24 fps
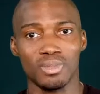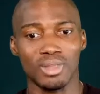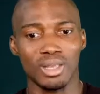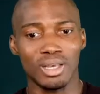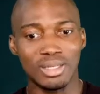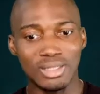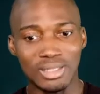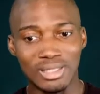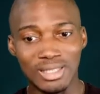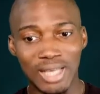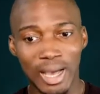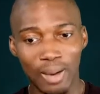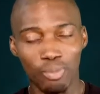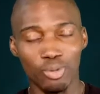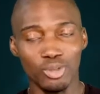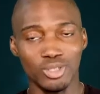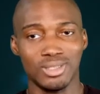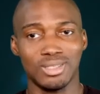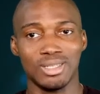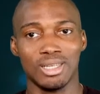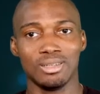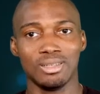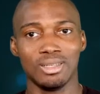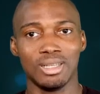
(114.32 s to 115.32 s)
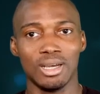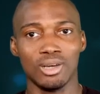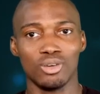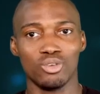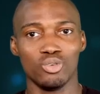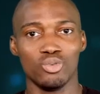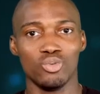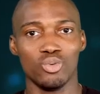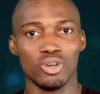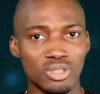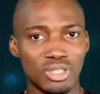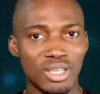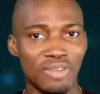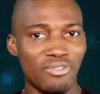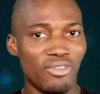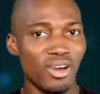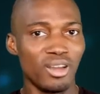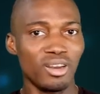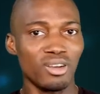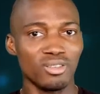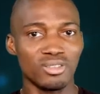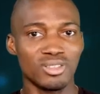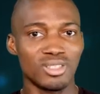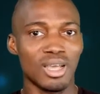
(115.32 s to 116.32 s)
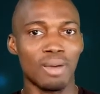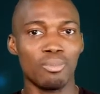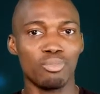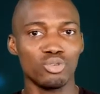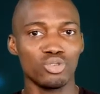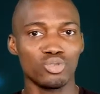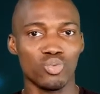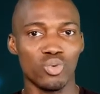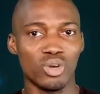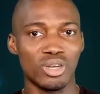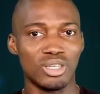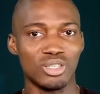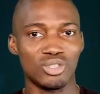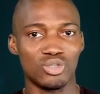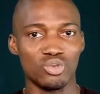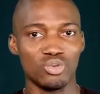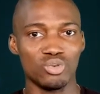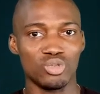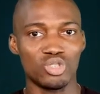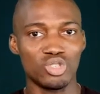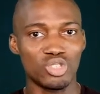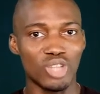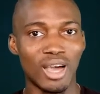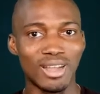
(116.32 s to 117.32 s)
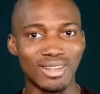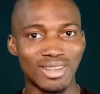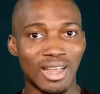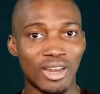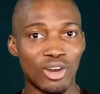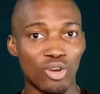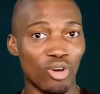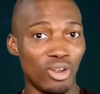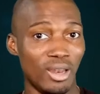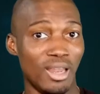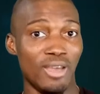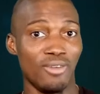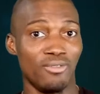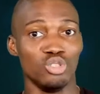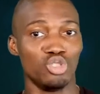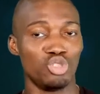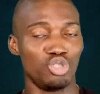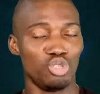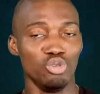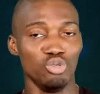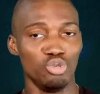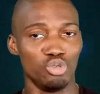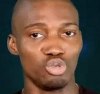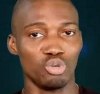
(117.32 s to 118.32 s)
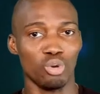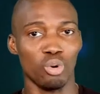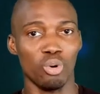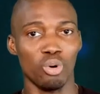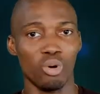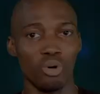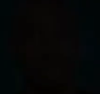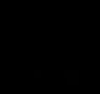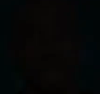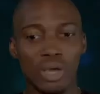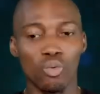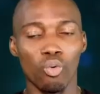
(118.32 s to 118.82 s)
Zappos is another good one. The founder of Zappos wanted to start an online shoe store.